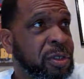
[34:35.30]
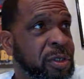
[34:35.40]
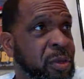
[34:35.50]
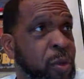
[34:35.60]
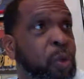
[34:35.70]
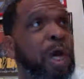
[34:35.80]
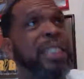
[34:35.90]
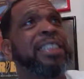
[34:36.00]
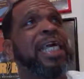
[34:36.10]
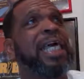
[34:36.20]

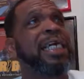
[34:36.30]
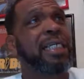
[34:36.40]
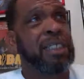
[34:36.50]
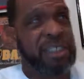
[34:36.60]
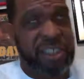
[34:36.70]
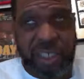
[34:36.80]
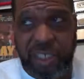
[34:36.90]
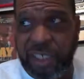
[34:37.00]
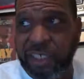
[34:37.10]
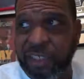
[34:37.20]
what they
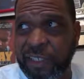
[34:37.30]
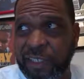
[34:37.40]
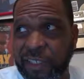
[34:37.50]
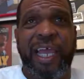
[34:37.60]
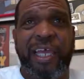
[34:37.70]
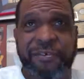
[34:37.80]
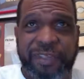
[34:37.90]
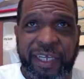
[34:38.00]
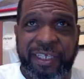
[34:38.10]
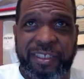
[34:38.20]
consider the finer
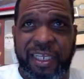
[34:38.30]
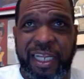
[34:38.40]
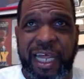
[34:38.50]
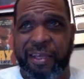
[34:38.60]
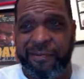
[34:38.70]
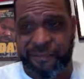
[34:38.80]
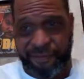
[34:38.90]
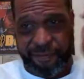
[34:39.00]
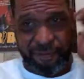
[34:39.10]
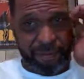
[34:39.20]
things in life.
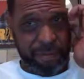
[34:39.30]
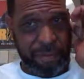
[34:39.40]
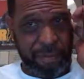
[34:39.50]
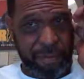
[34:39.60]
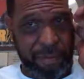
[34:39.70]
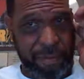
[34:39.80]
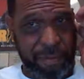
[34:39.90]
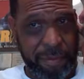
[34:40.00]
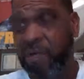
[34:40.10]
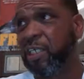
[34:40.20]
I don't
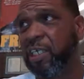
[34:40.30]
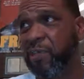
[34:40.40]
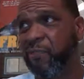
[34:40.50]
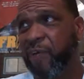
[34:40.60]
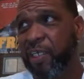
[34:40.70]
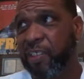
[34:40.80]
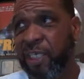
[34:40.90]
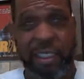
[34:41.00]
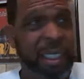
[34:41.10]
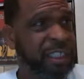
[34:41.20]
consider it the fine thing.
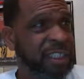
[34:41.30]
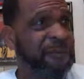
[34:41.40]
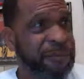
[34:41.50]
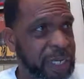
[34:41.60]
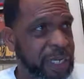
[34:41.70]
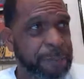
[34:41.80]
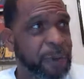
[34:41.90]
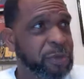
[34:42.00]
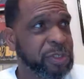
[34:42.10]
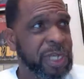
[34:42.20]
It's a fucking pork
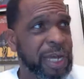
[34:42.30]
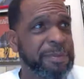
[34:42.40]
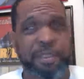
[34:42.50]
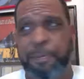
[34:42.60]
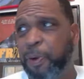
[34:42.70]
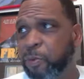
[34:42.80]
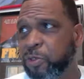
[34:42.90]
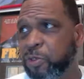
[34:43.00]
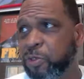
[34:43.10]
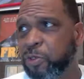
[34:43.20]
chop is a pork
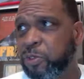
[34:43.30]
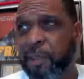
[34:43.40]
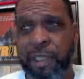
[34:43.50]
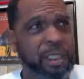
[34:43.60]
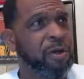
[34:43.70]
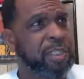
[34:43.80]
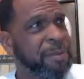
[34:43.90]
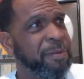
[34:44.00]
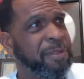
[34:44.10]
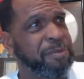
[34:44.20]
chop. Y'all came up
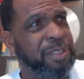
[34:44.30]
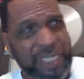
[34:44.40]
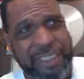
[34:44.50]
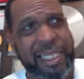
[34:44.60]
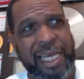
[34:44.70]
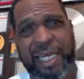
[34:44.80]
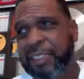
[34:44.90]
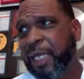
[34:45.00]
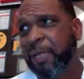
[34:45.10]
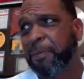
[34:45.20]
with some sexy ass
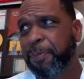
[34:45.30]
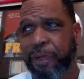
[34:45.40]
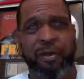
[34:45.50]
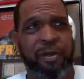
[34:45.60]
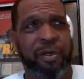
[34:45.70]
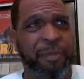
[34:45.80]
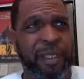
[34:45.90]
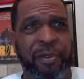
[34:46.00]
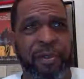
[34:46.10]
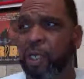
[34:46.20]
name and put it on the
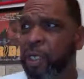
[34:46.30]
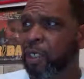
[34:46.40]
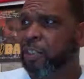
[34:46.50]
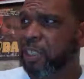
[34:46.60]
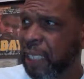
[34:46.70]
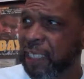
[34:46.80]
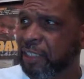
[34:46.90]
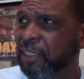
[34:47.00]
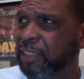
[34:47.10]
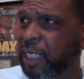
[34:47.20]
menu. A steak is
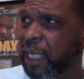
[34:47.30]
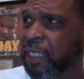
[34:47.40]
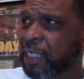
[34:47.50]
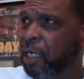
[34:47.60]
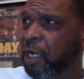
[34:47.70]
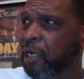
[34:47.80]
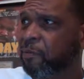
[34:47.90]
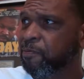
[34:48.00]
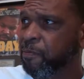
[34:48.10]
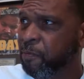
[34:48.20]
a steak. A
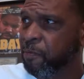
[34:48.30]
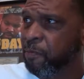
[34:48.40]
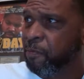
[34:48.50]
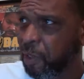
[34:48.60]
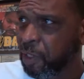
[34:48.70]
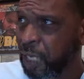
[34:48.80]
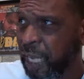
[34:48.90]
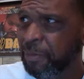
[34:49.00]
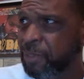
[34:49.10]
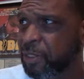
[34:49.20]

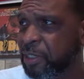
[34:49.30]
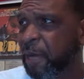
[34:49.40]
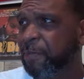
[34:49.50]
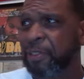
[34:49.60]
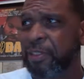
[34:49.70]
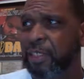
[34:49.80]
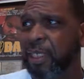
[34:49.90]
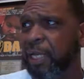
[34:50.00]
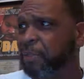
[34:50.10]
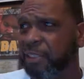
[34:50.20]
lamb chop is
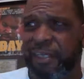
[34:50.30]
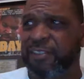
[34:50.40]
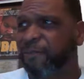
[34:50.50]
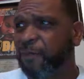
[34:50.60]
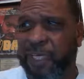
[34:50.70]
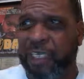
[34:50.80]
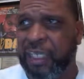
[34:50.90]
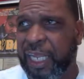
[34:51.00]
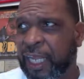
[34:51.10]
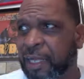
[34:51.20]
a fucking
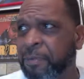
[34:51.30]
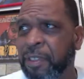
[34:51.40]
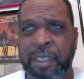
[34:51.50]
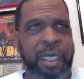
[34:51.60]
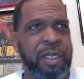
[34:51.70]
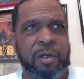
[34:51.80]
lamb. And a